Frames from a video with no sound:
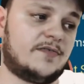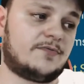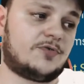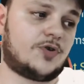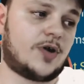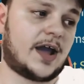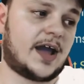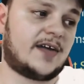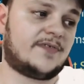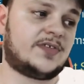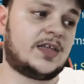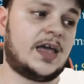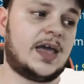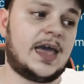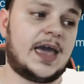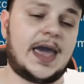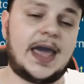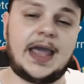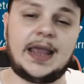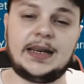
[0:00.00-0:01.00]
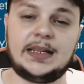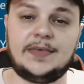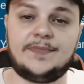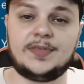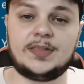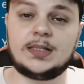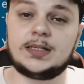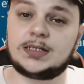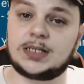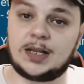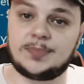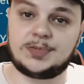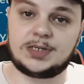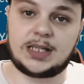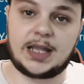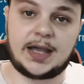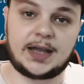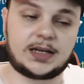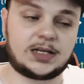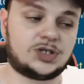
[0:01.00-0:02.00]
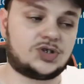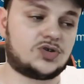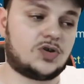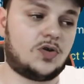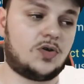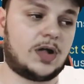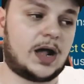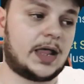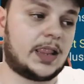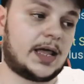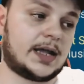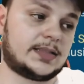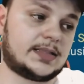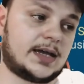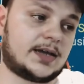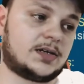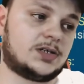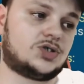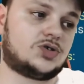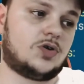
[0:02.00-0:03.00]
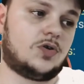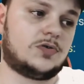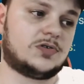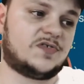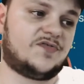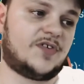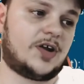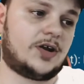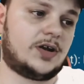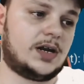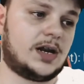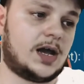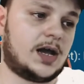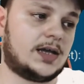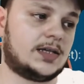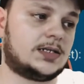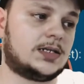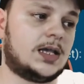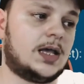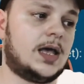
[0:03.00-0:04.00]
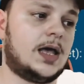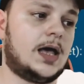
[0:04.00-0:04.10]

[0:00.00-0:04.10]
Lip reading: craft, and even the substat control. I like that control. It's very nice.